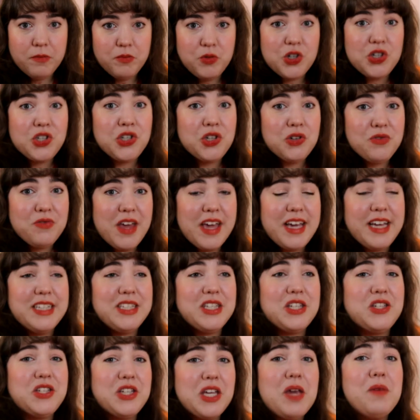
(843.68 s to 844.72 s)
just so they
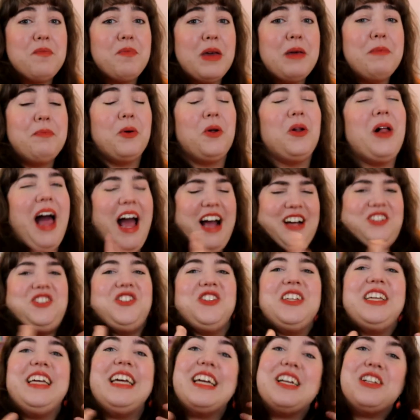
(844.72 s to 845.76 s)
can see people
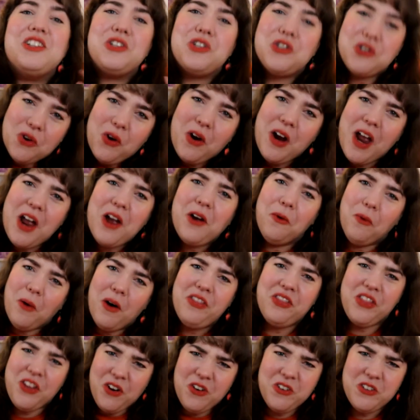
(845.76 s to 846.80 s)
actually enjoying
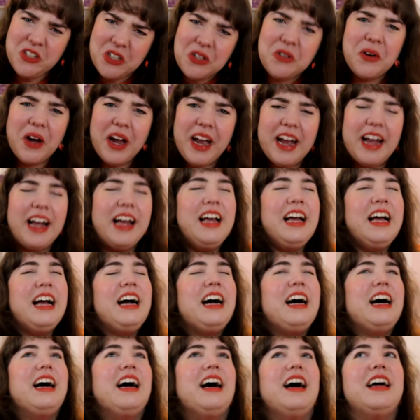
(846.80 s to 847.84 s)
what they're doing.
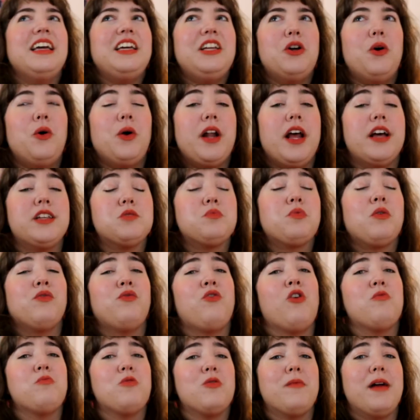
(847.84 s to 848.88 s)
You know, and as a
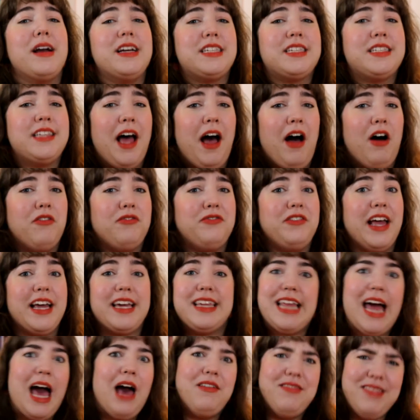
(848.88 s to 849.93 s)
performer myself,
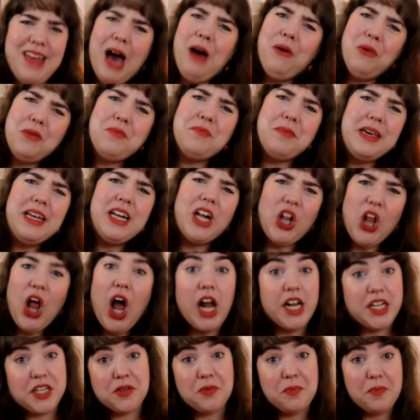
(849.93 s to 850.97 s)
like that would mean a
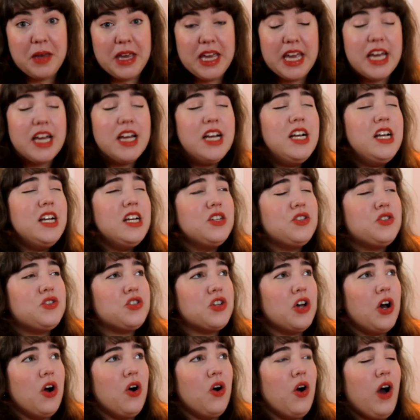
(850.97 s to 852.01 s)
lot to me.
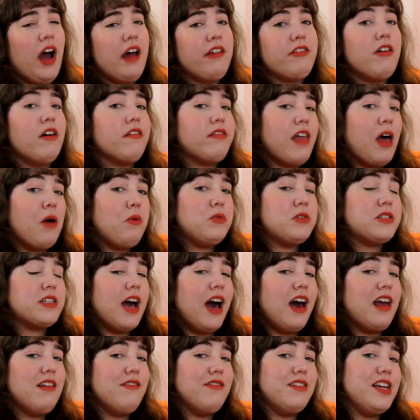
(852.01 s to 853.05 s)
So I thought that was
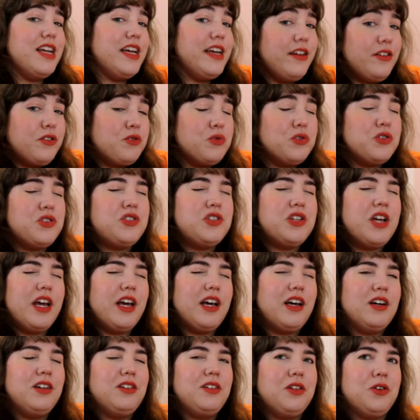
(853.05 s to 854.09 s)
kind of an
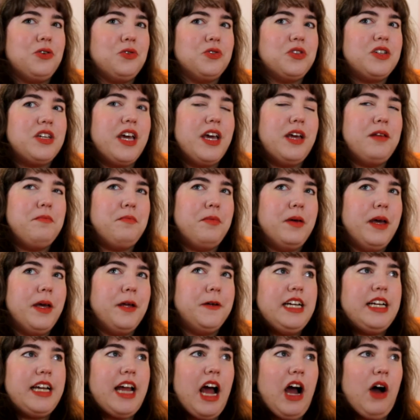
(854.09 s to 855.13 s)
interesting little
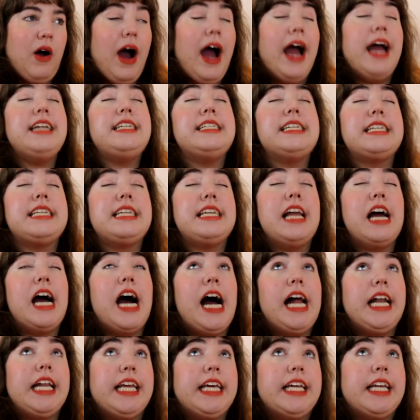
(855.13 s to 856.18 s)
tidbit. Now, I did
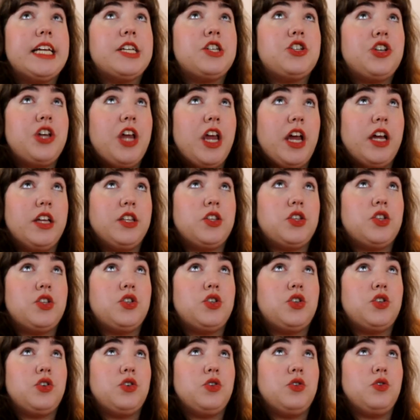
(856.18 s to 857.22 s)
not get a chance
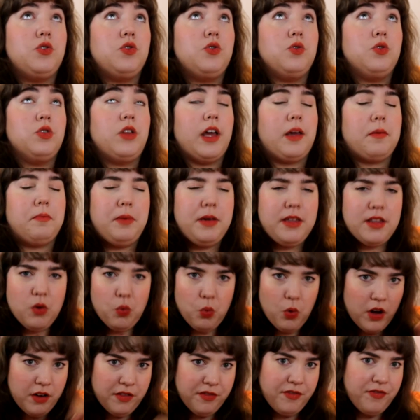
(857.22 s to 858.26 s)
to like be the
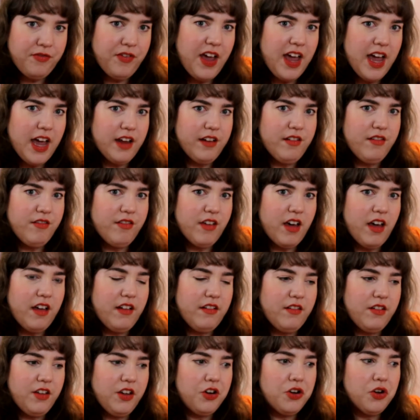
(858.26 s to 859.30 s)
one fan
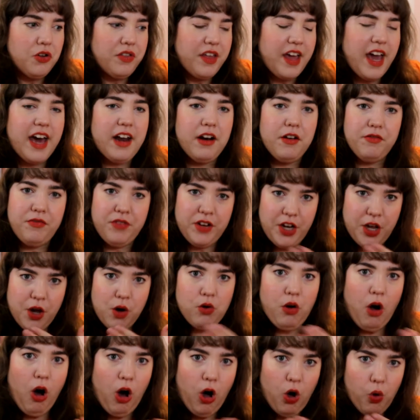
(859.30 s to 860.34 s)
that, you know, they had a
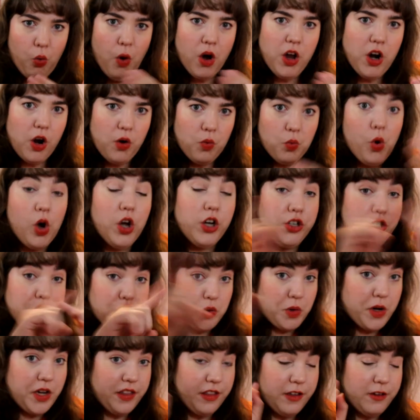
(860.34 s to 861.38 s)
video call one-on-one
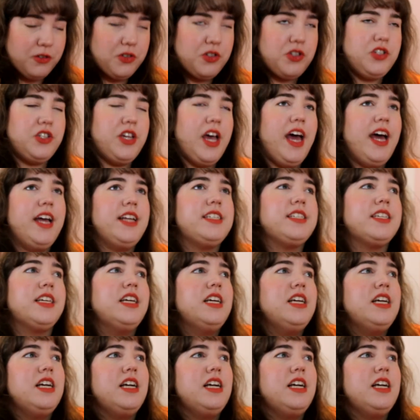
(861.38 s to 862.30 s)
during their set.